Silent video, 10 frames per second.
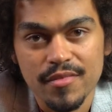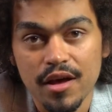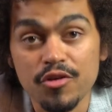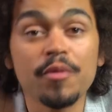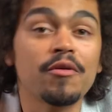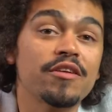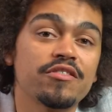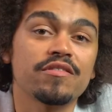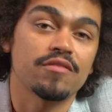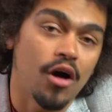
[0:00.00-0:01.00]
Adobe Rush
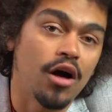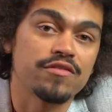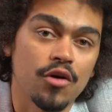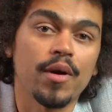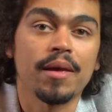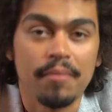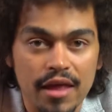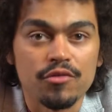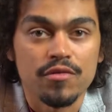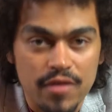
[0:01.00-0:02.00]
is also a
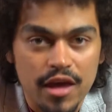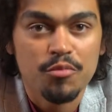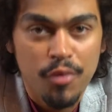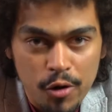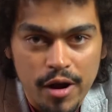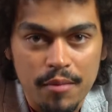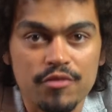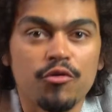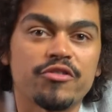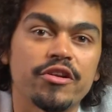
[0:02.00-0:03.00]
manual sync program,
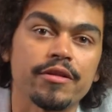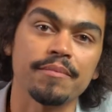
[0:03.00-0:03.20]
unfortunately,